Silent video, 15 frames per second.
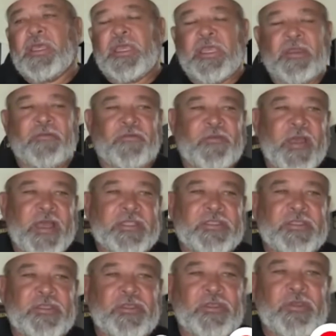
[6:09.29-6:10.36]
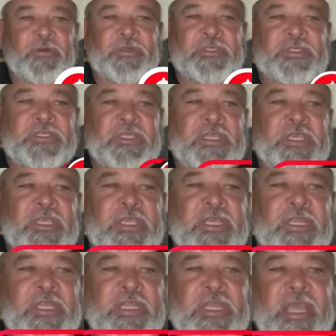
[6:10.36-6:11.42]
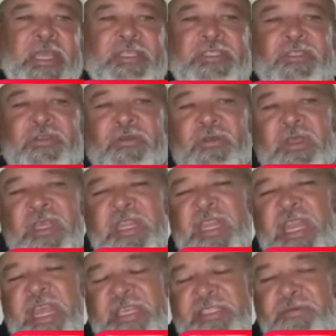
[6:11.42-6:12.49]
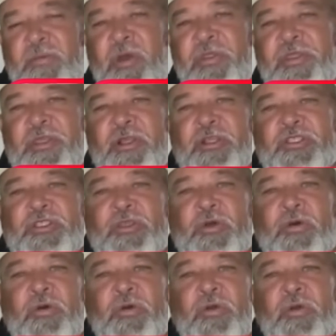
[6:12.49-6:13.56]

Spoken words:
In fact, you'll see in the next month or so